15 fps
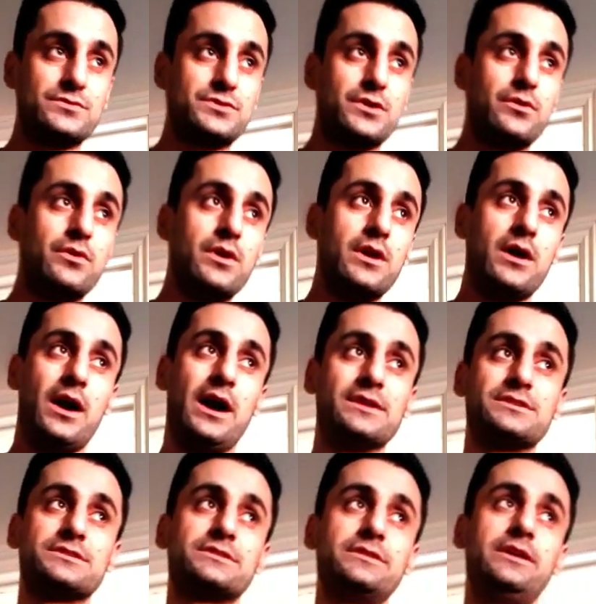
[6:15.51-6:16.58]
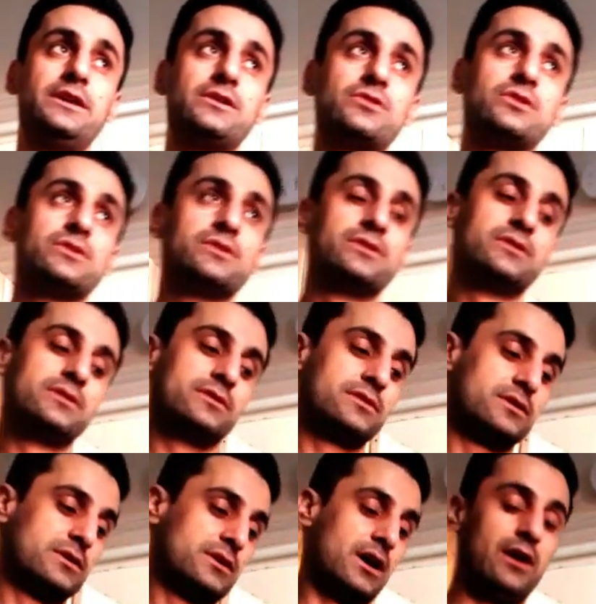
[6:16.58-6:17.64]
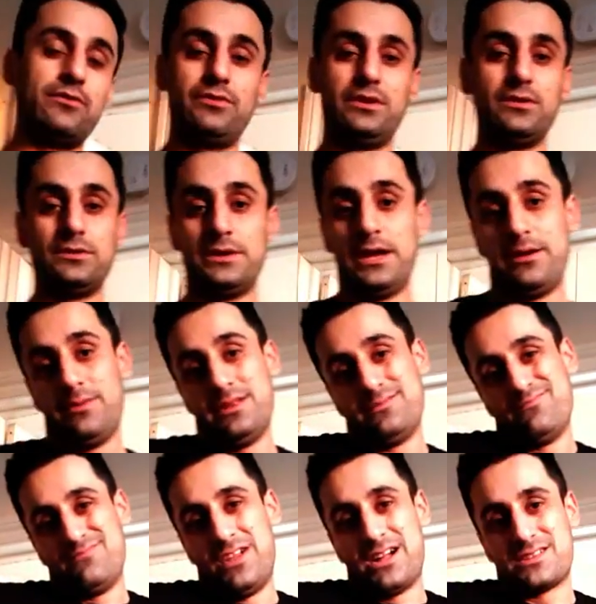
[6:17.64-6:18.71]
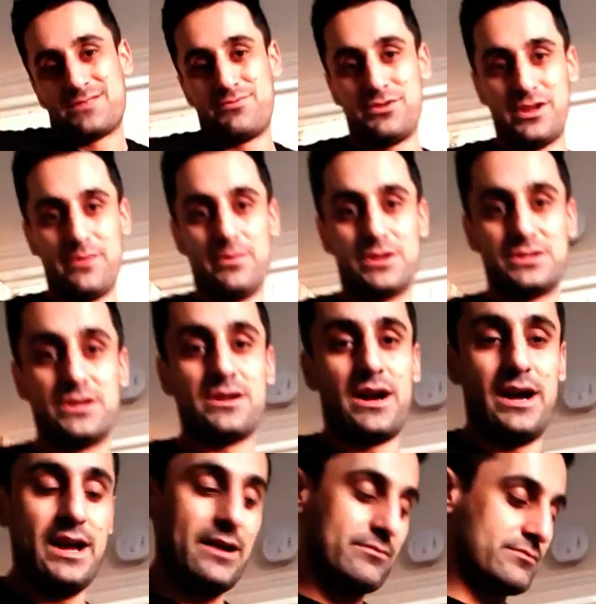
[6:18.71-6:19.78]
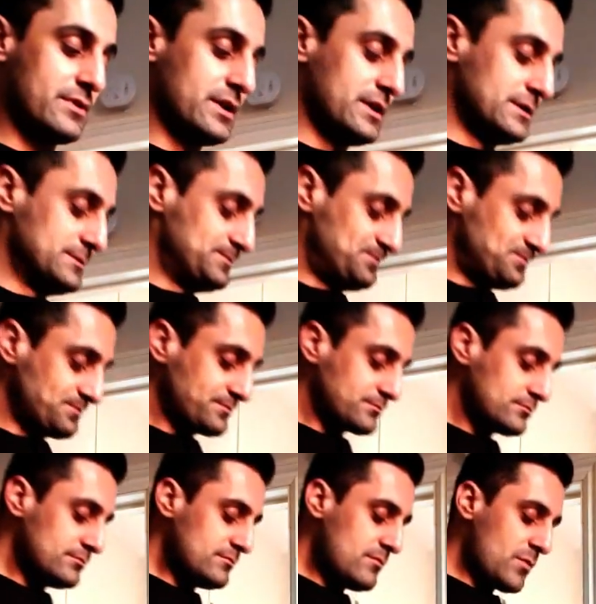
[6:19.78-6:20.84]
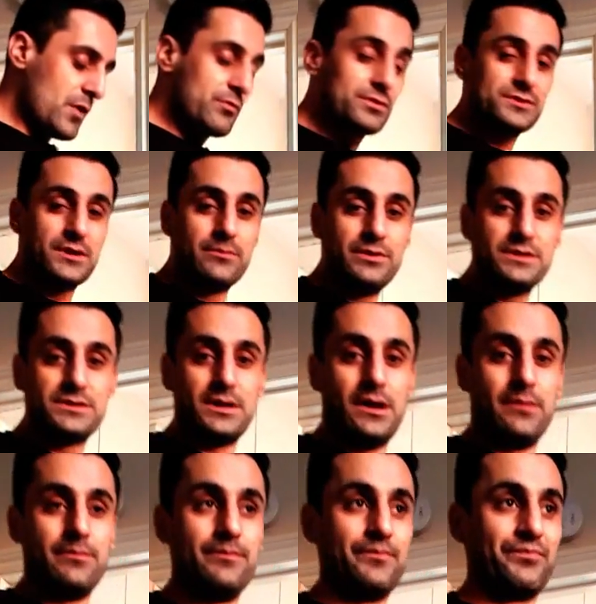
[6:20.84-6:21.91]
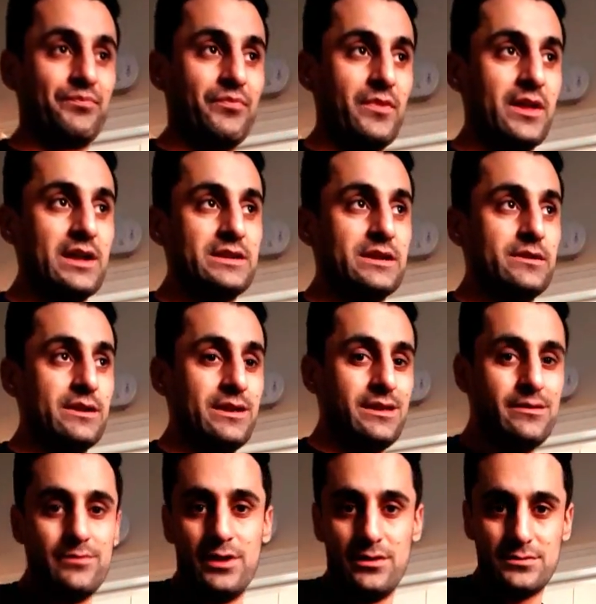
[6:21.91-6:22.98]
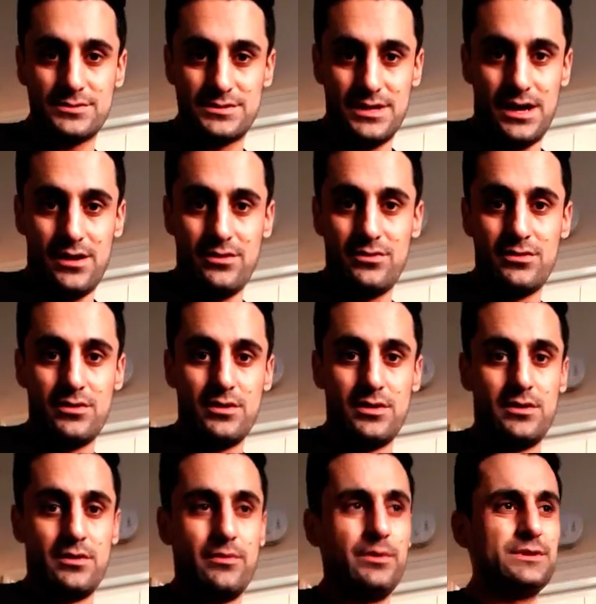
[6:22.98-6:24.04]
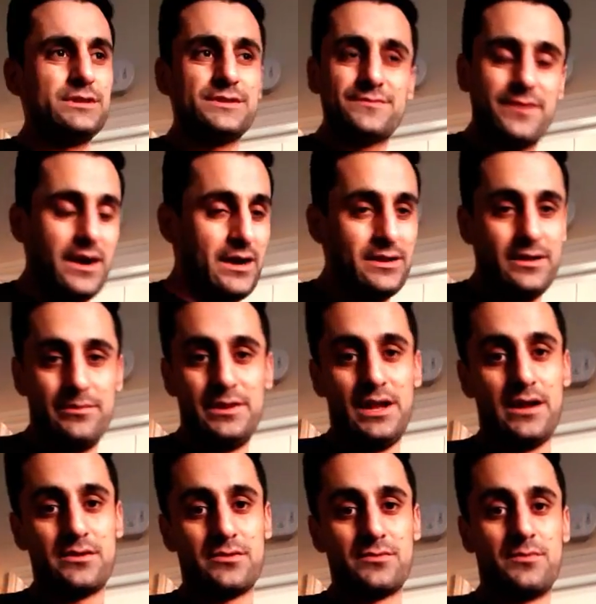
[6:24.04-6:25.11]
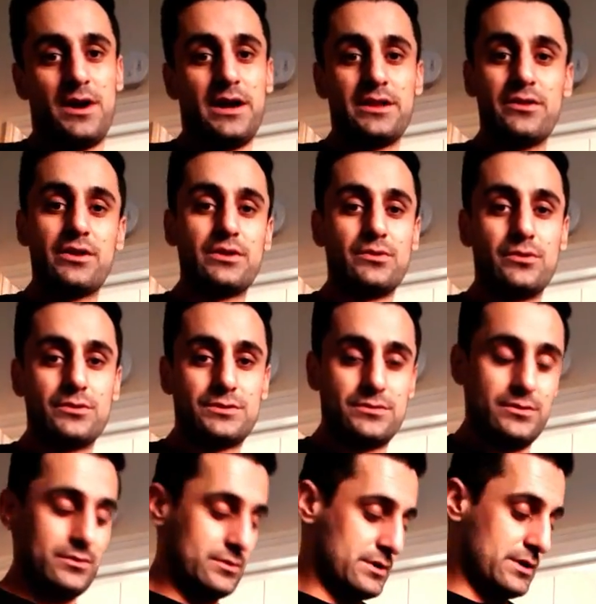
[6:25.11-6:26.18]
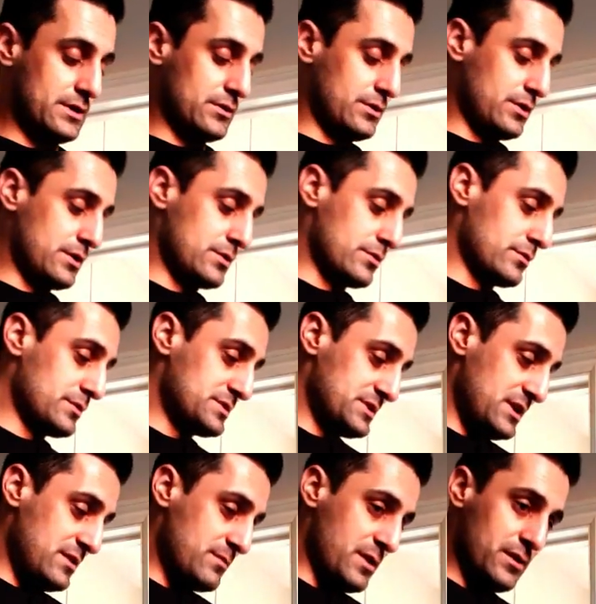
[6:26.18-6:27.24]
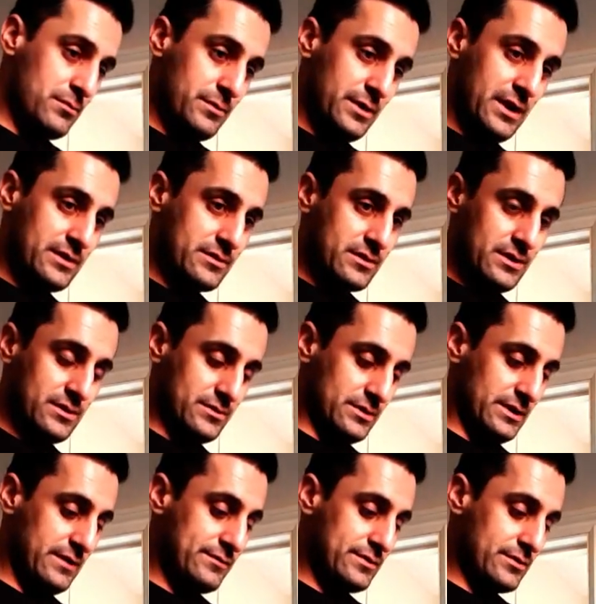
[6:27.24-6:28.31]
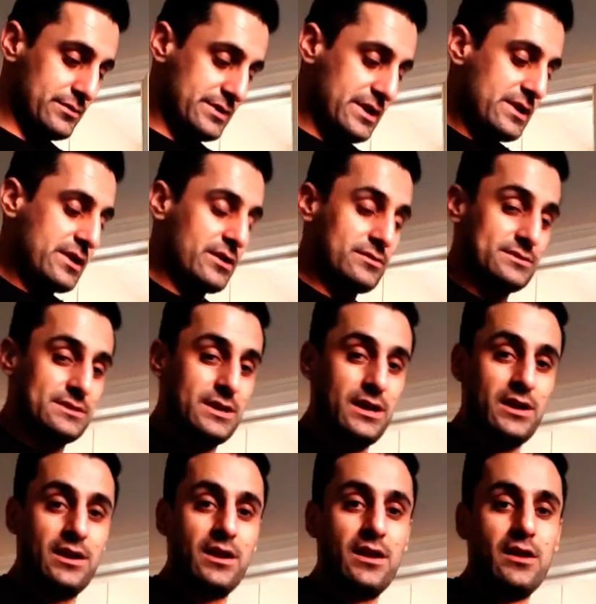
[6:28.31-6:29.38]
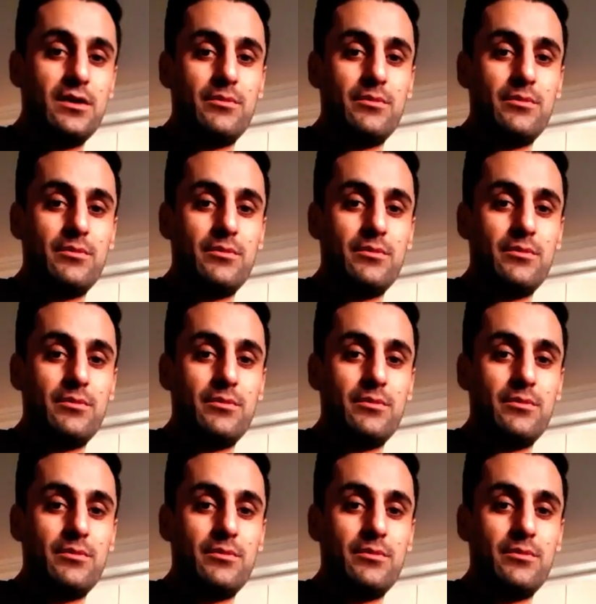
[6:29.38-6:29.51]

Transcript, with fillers: So I just need a real name and that's pretty much it. I am, for some reason, I'm getting emails now which is fine. I mean, I don't mind. You can all, you know, you can always email me and you know leave your details there.